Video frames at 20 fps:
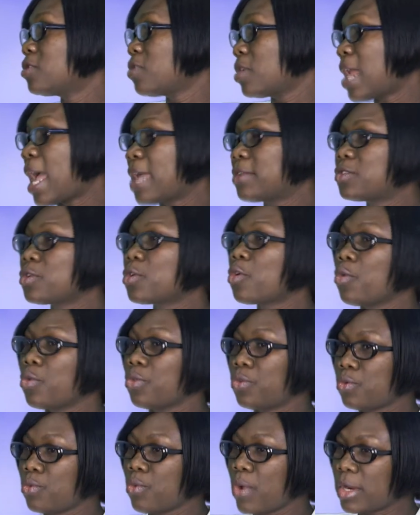so it has to go
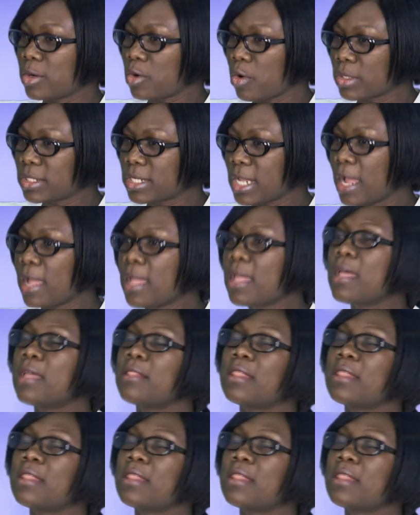through a doctor,